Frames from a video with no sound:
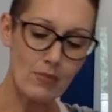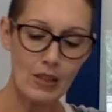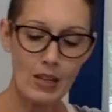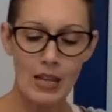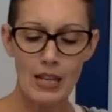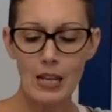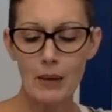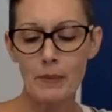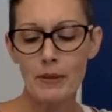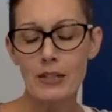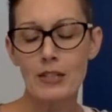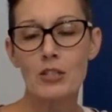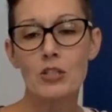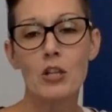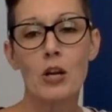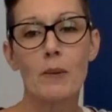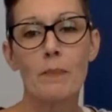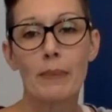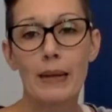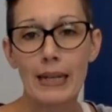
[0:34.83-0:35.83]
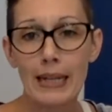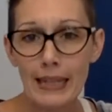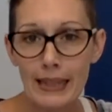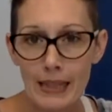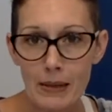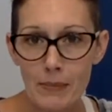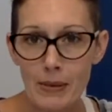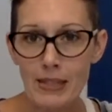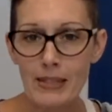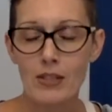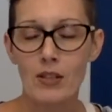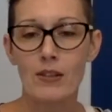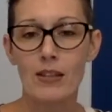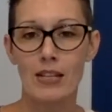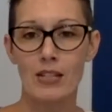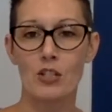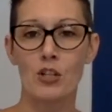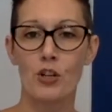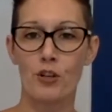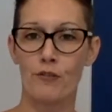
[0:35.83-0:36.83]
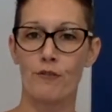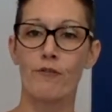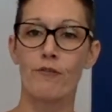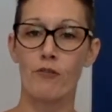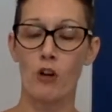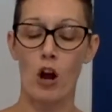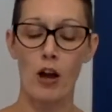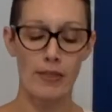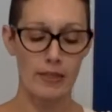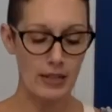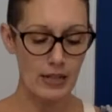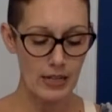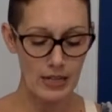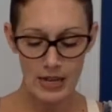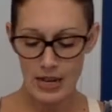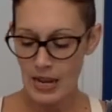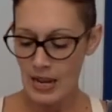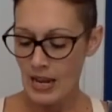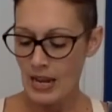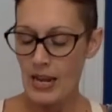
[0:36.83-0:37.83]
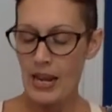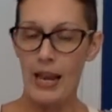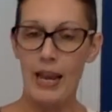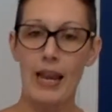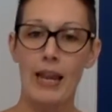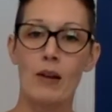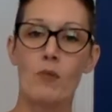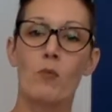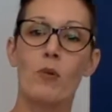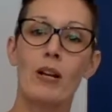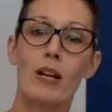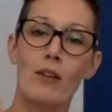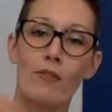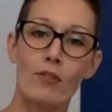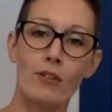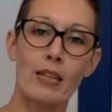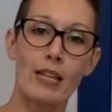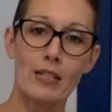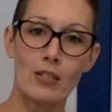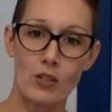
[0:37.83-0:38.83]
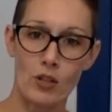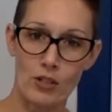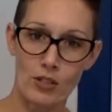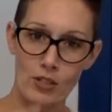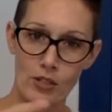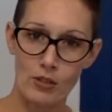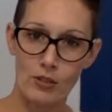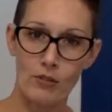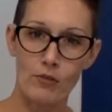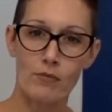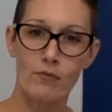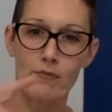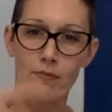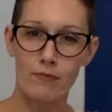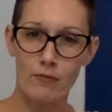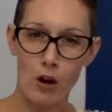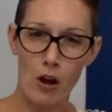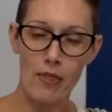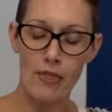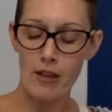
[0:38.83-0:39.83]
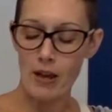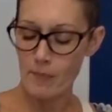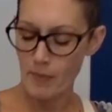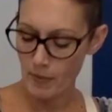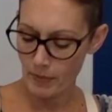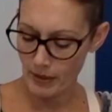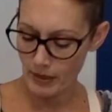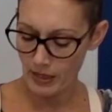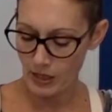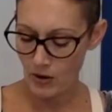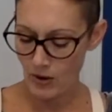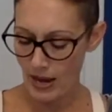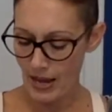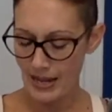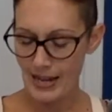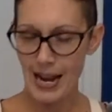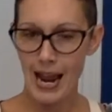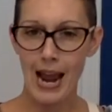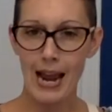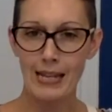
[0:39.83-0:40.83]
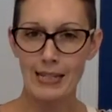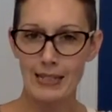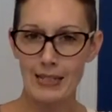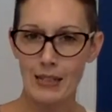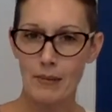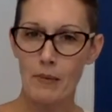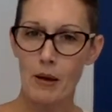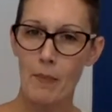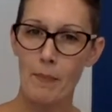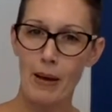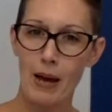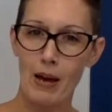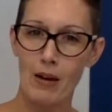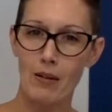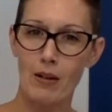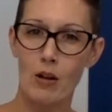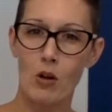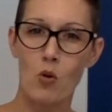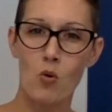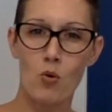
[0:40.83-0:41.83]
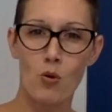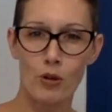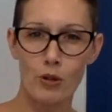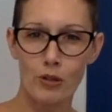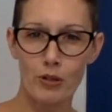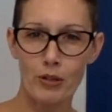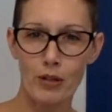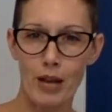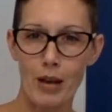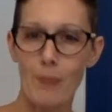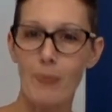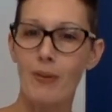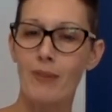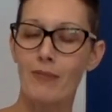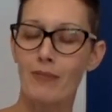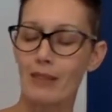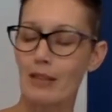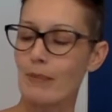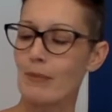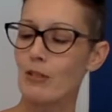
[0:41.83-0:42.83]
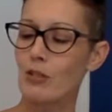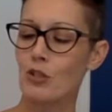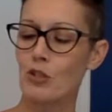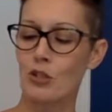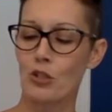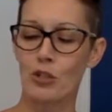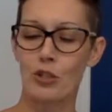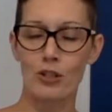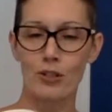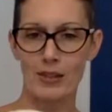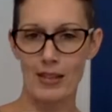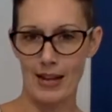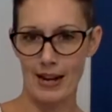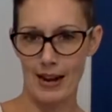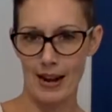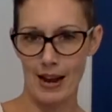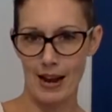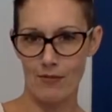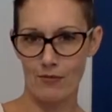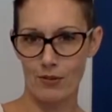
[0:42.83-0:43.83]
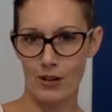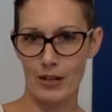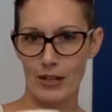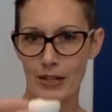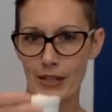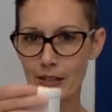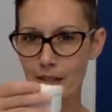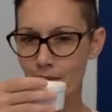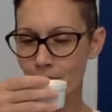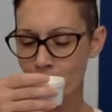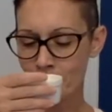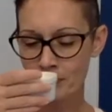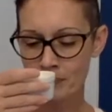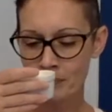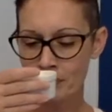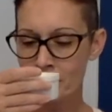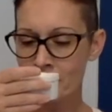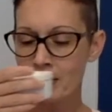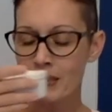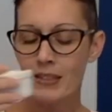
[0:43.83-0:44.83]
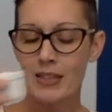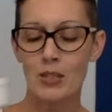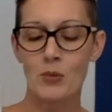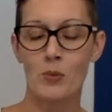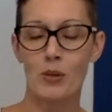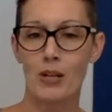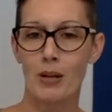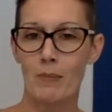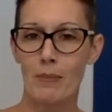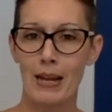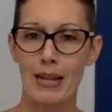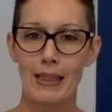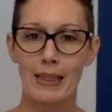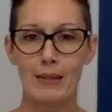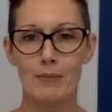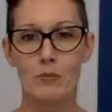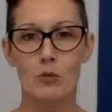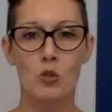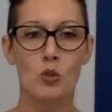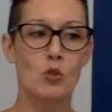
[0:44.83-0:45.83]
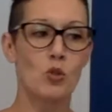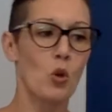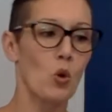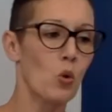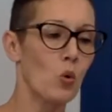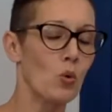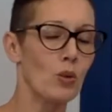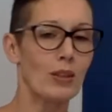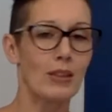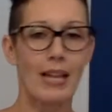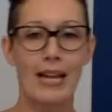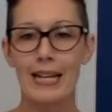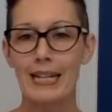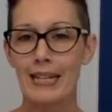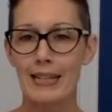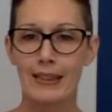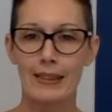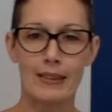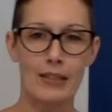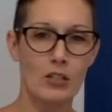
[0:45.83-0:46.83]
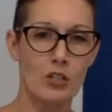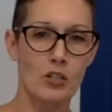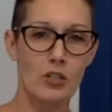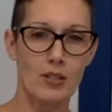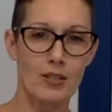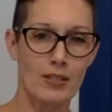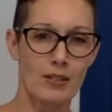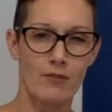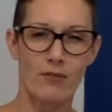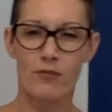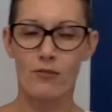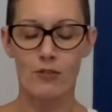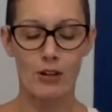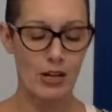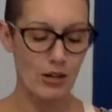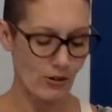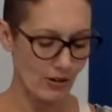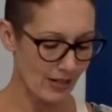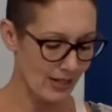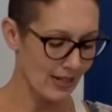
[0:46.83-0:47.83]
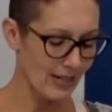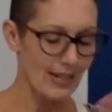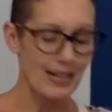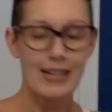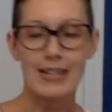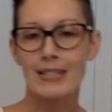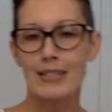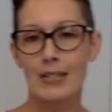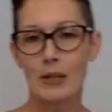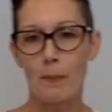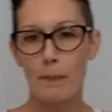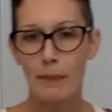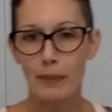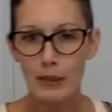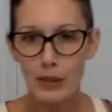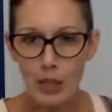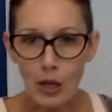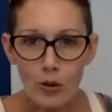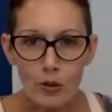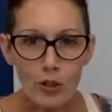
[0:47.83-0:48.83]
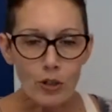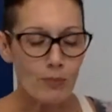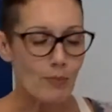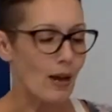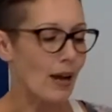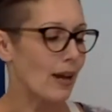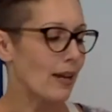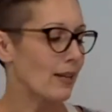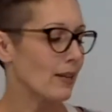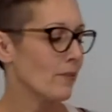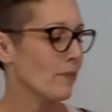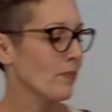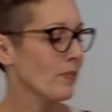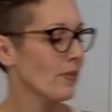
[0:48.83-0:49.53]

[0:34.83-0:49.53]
and I'm going to start beating them until they turn frothy, and whenever they start to froth up, I'm going to go ahead and add about a quarter cup of lemon sugar that I have right here, because we're going to make them so light and luscious and fragrant. It's going to blow your mind.